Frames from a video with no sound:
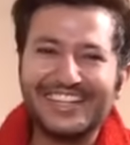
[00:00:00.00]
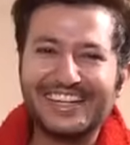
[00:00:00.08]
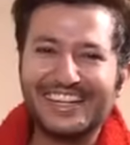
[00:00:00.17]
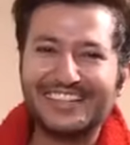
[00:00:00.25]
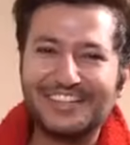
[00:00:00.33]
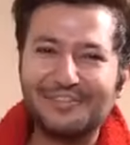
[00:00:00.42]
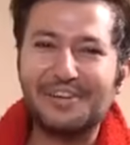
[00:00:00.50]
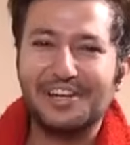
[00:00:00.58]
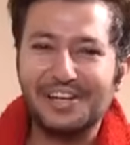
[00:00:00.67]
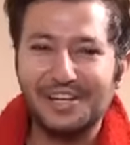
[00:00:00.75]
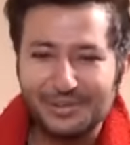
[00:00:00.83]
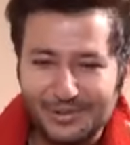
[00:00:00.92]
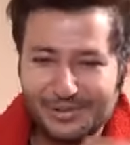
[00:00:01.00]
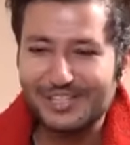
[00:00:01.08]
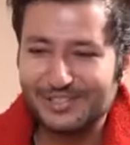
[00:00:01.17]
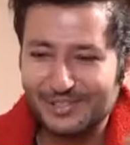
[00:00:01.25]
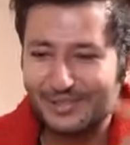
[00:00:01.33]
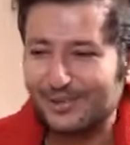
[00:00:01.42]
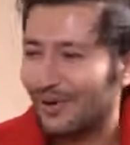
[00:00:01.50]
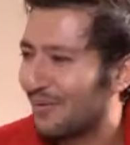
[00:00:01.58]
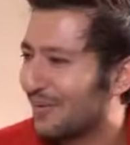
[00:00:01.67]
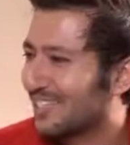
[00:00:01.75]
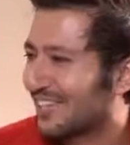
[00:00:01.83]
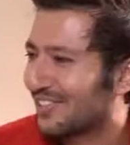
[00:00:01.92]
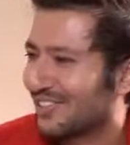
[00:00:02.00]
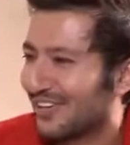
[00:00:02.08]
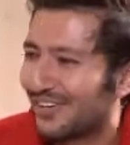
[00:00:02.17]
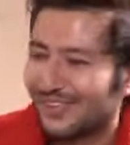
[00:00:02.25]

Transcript: Right, I think we need to research your comment section